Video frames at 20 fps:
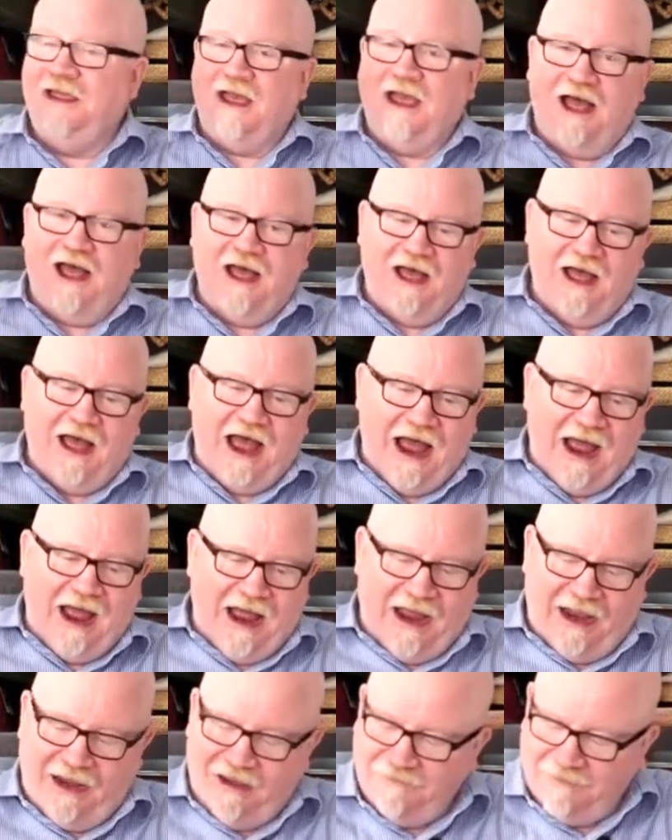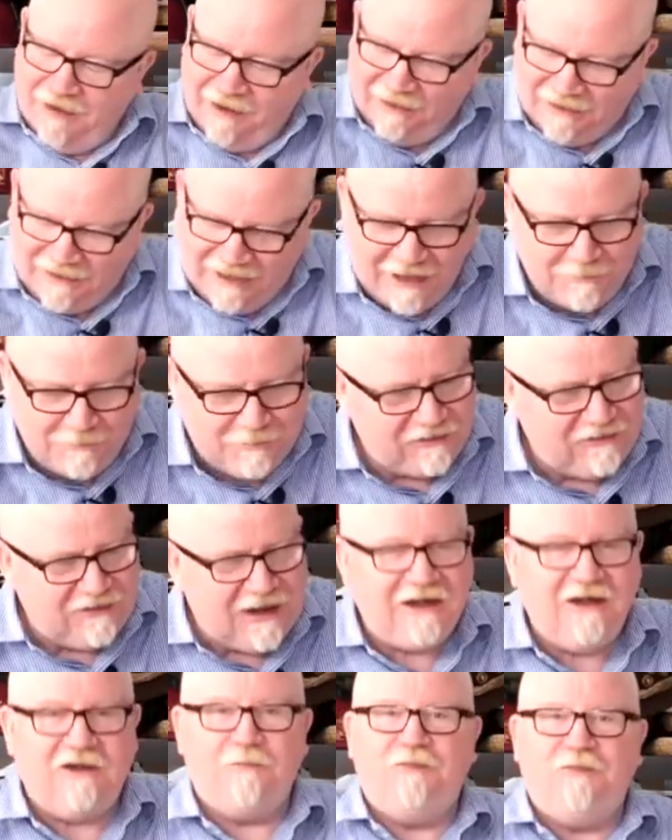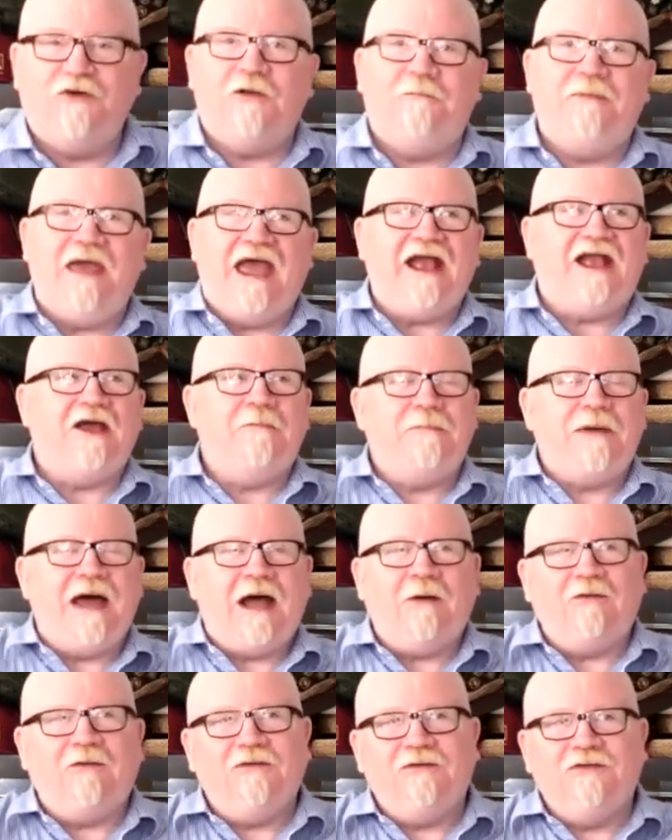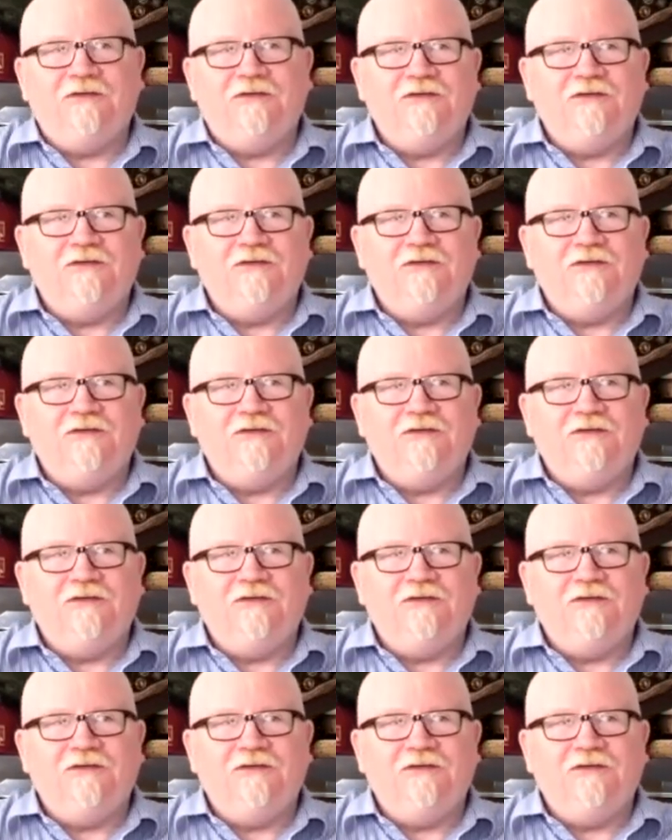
I keep intending to put a backup power